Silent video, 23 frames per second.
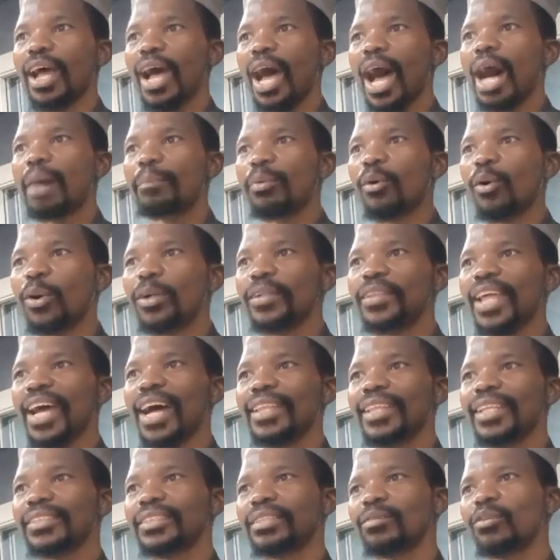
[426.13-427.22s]
up all the
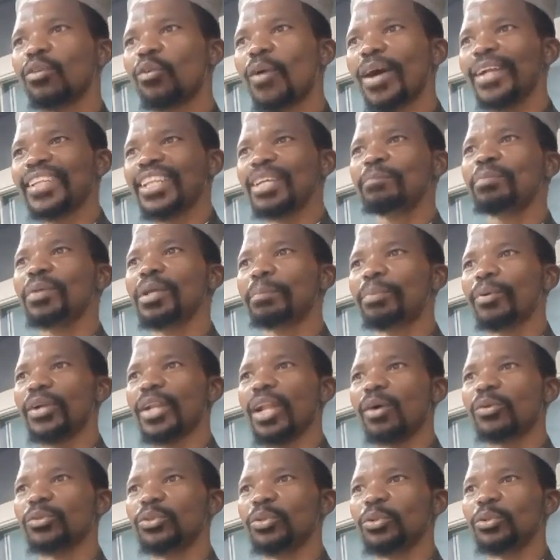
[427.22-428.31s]
others. What the people
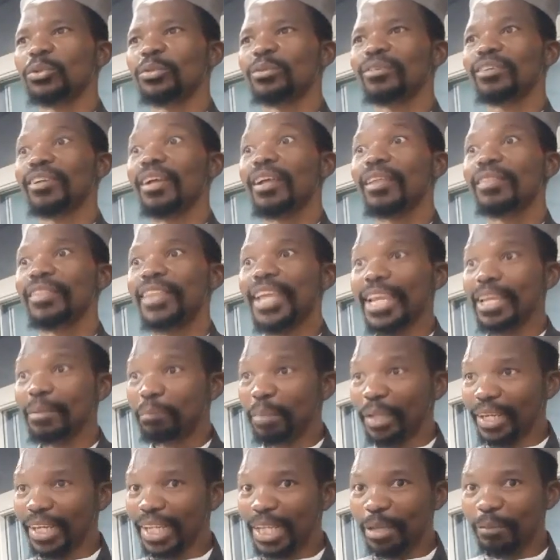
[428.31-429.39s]
now do? They
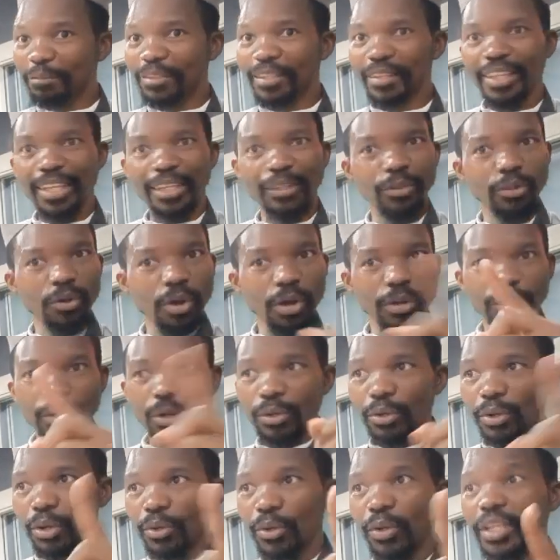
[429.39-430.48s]
believed that no.
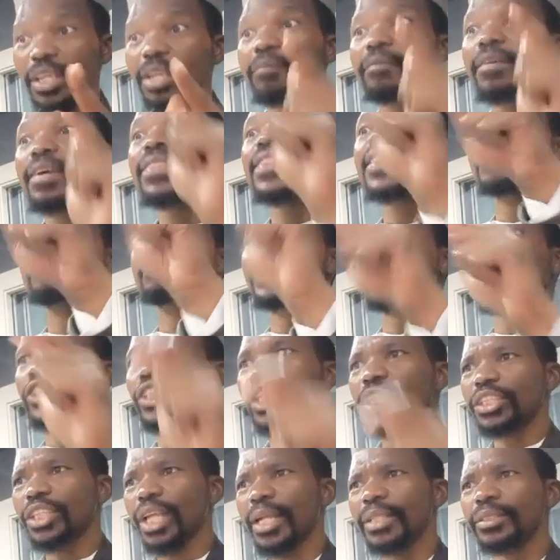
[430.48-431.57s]
Even the
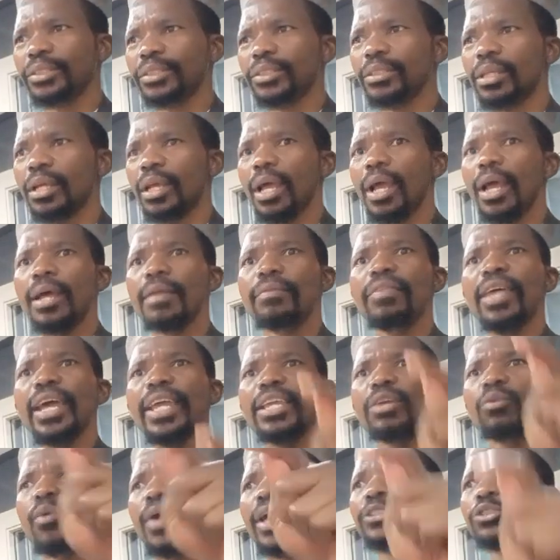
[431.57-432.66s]
magicians, they
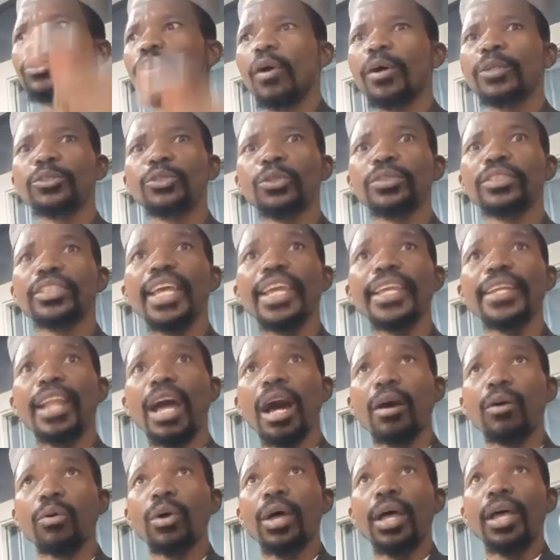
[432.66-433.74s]
went on to say
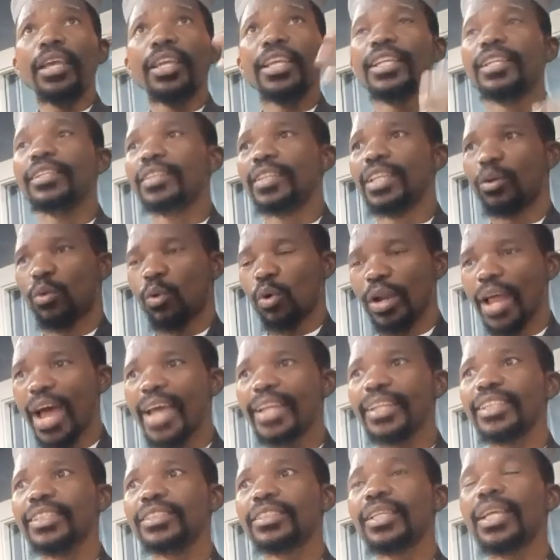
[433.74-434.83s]
now, in the Quran
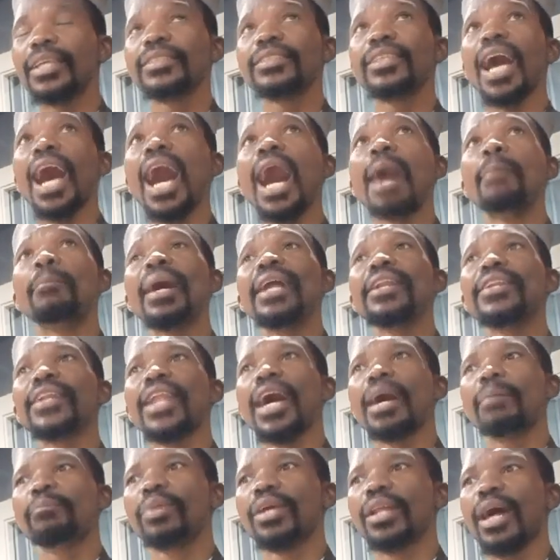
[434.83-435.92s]
it says, Amanna
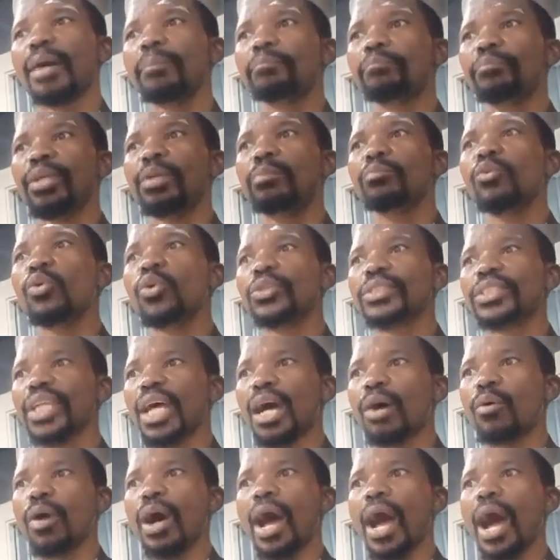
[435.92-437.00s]
bi Rabbi Musa
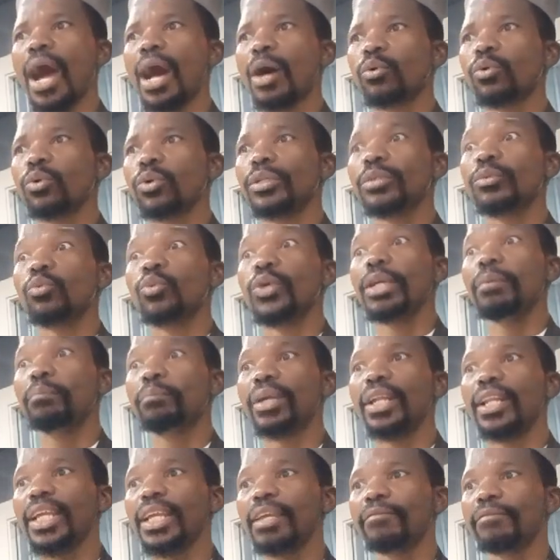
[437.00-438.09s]
wa Harun. We
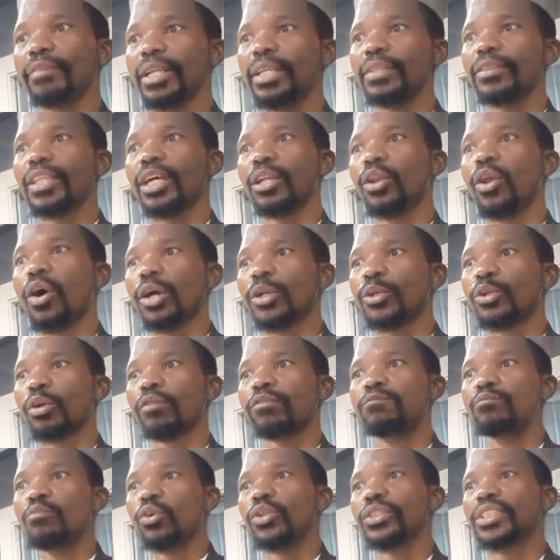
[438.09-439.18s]
believe in the Lord of
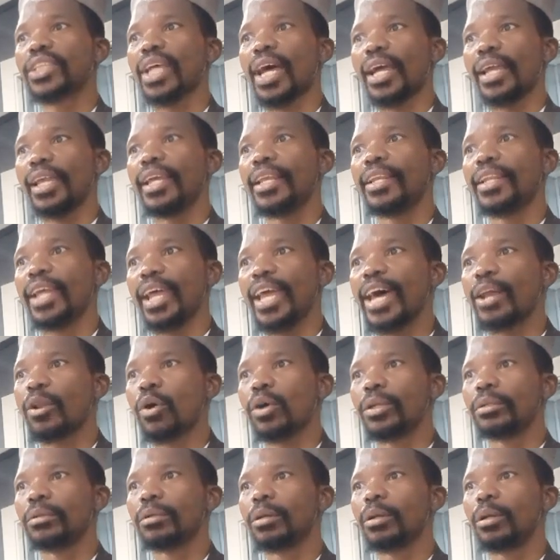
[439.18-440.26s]
Musa and Aaron.